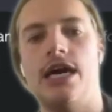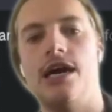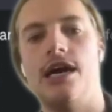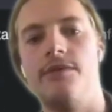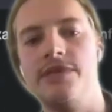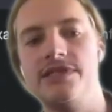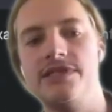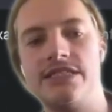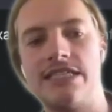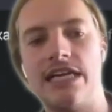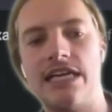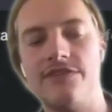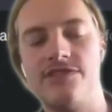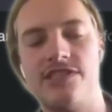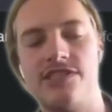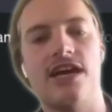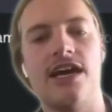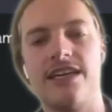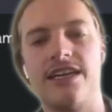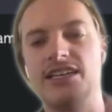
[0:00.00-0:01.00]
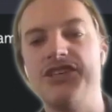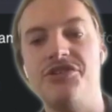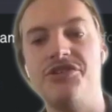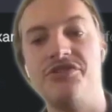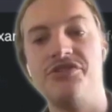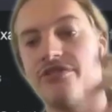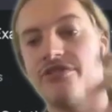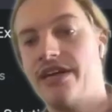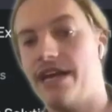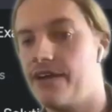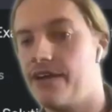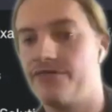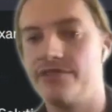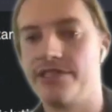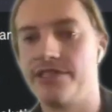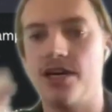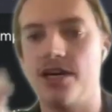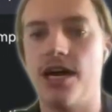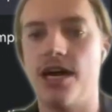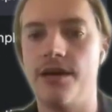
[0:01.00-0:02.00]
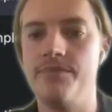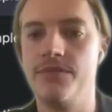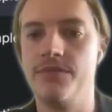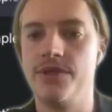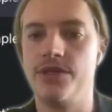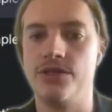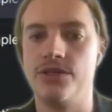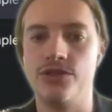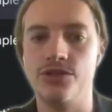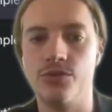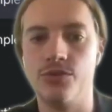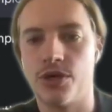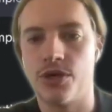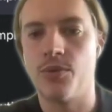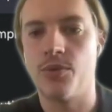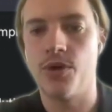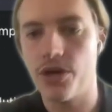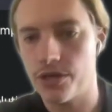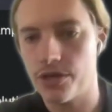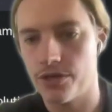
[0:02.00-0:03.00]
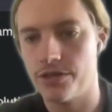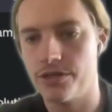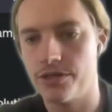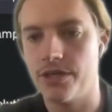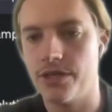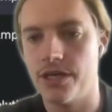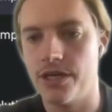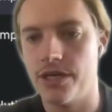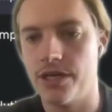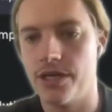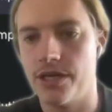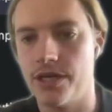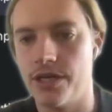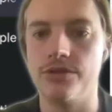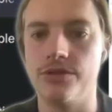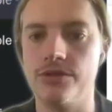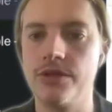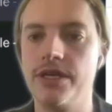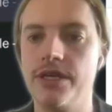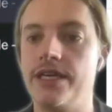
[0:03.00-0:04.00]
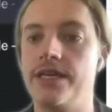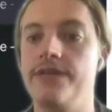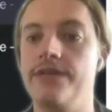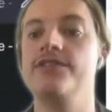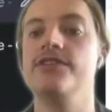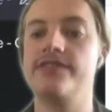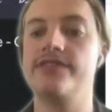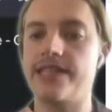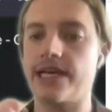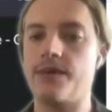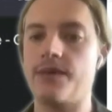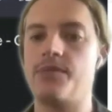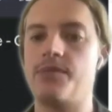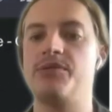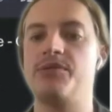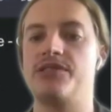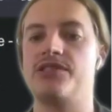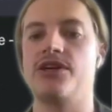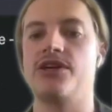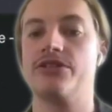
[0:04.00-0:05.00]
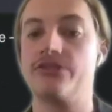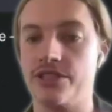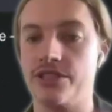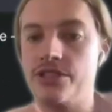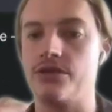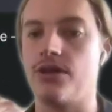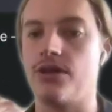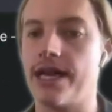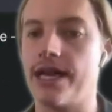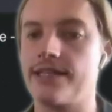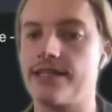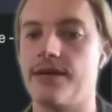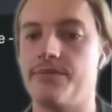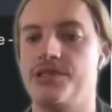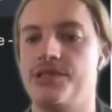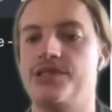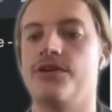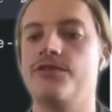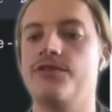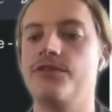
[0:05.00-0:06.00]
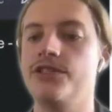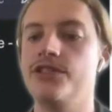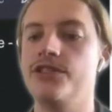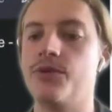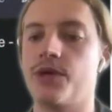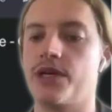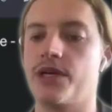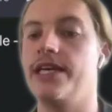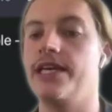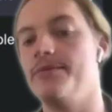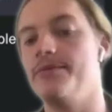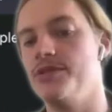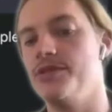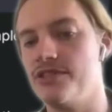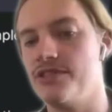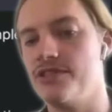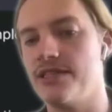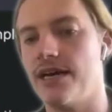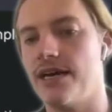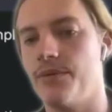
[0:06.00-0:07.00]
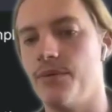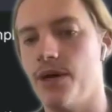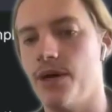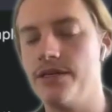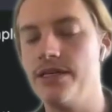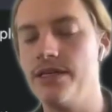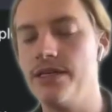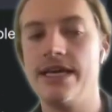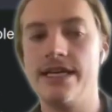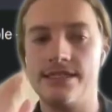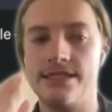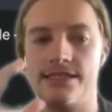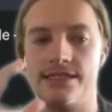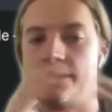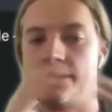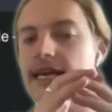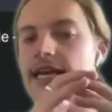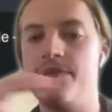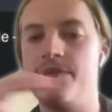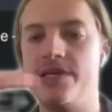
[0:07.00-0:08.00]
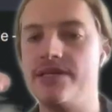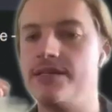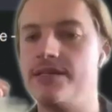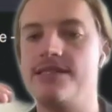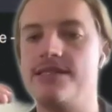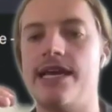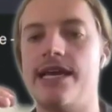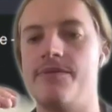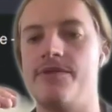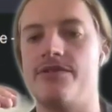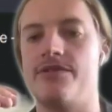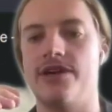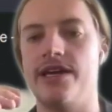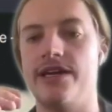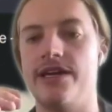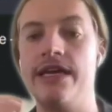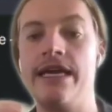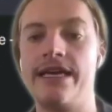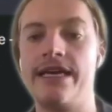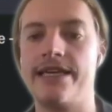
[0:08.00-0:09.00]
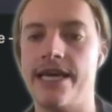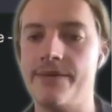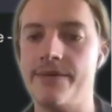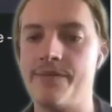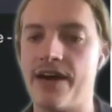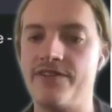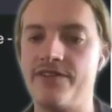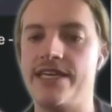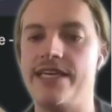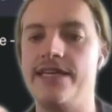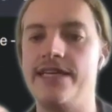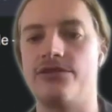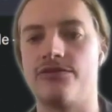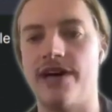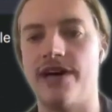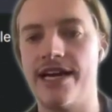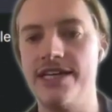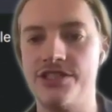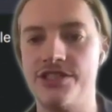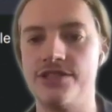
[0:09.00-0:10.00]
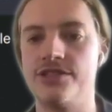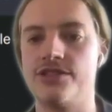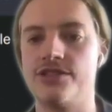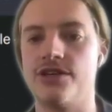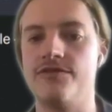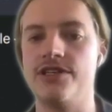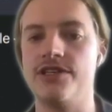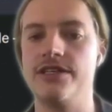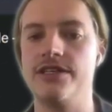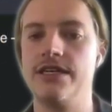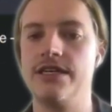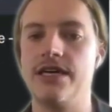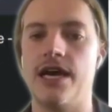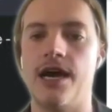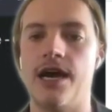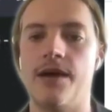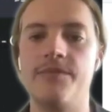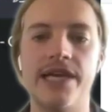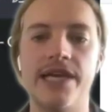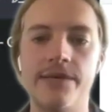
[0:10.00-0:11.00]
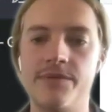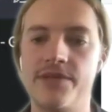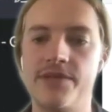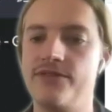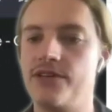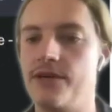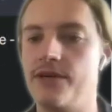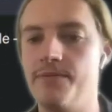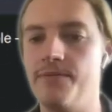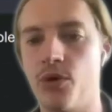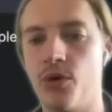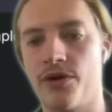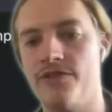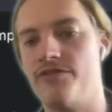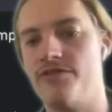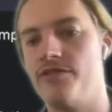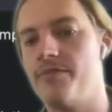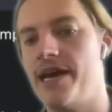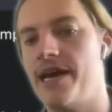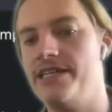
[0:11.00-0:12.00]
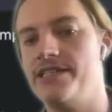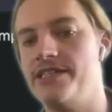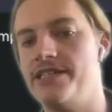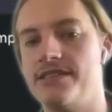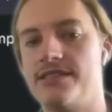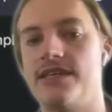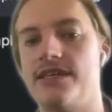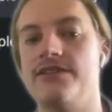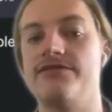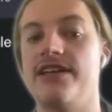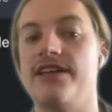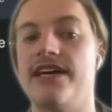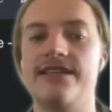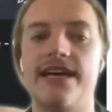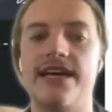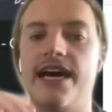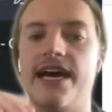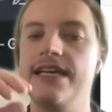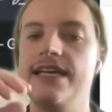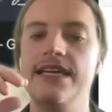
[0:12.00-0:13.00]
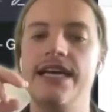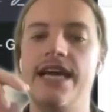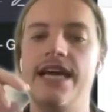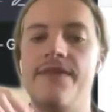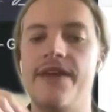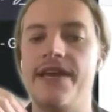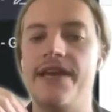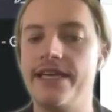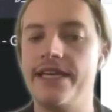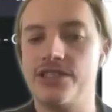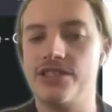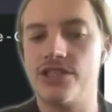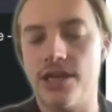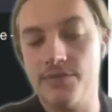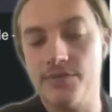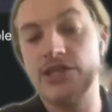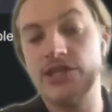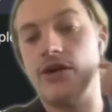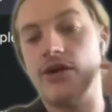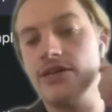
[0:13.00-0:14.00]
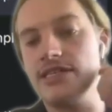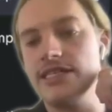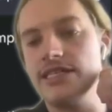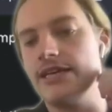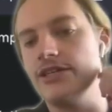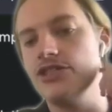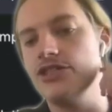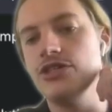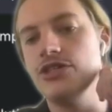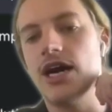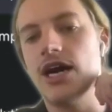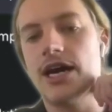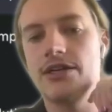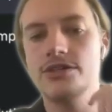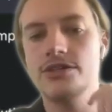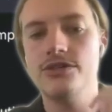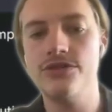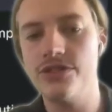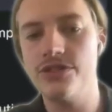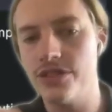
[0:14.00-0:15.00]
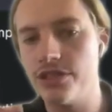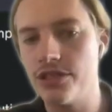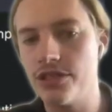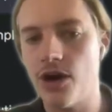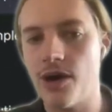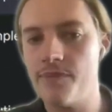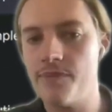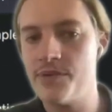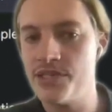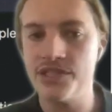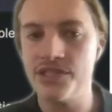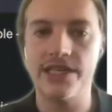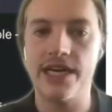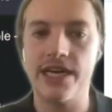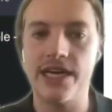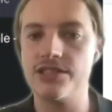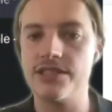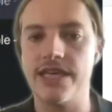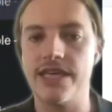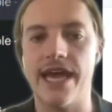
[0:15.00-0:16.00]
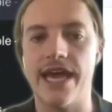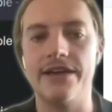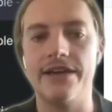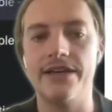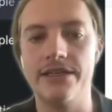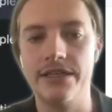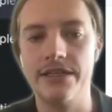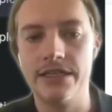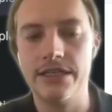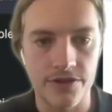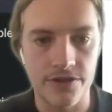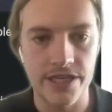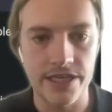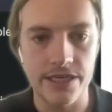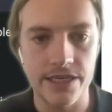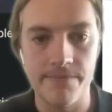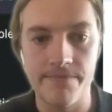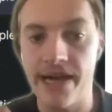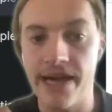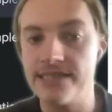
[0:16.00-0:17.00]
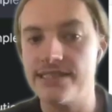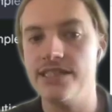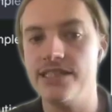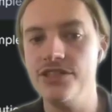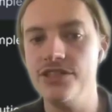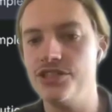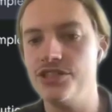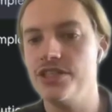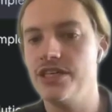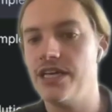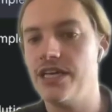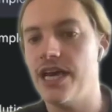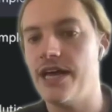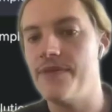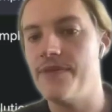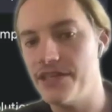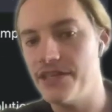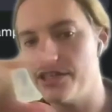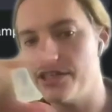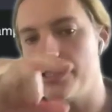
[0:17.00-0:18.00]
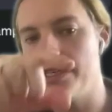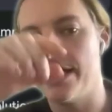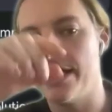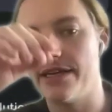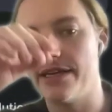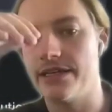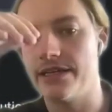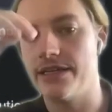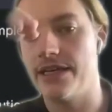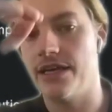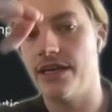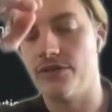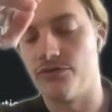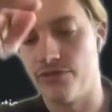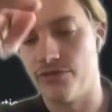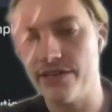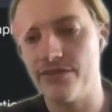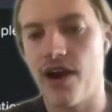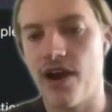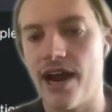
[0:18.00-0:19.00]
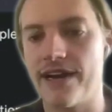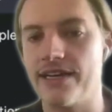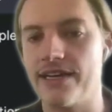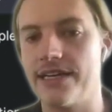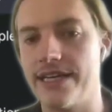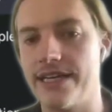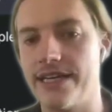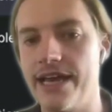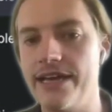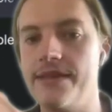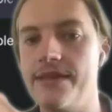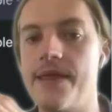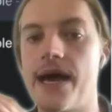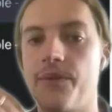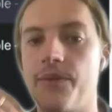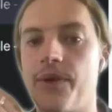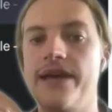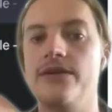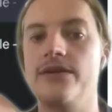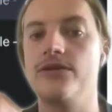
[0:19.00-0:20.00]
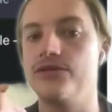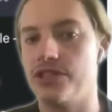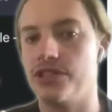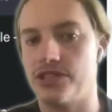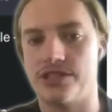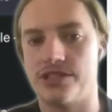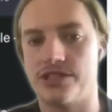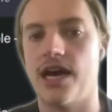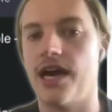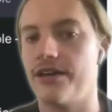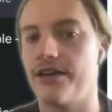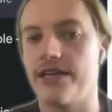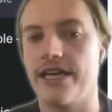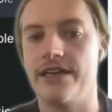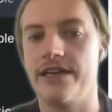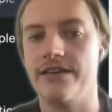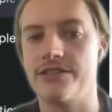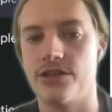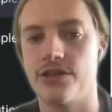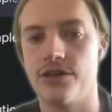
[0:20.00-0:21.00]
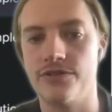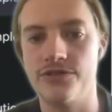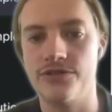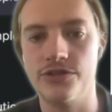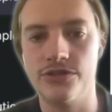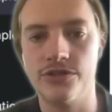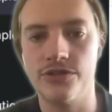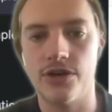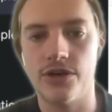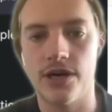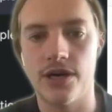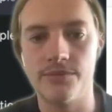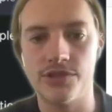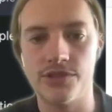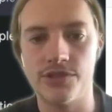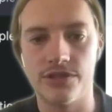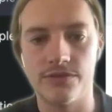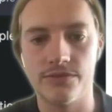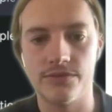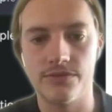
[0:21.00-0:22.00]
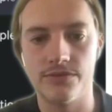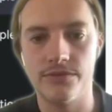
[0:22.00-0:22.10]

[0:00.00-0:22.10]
instead of starting a new thread every time you want to work on an article, if you set up a persona and you like that persona and you want to keep using that one, just keep it in the same thread, keep having iterations of it, keep giving it more information, stuff like that. And then each time you're going to get a new article, you can go up and you can actually edit the message, and then you can get it, rewrite it again. And that way it'll just start again. So if you go up, John,